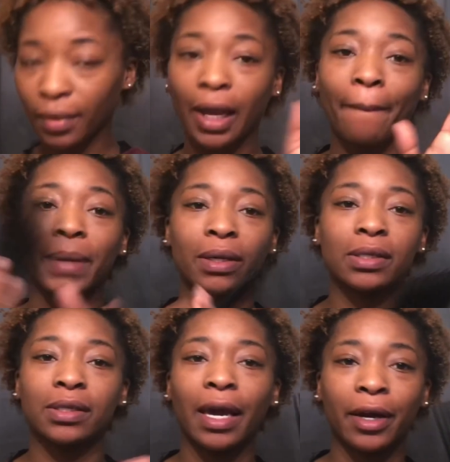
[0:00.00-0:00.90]
I'm a little
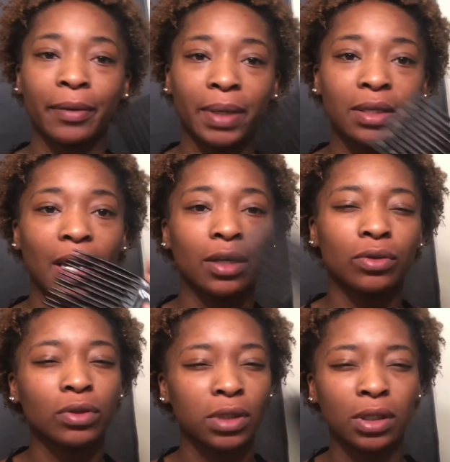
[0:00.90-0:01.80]
scared because I
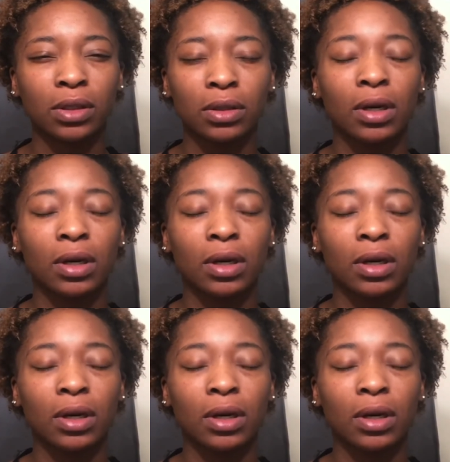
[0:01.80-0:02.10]
usually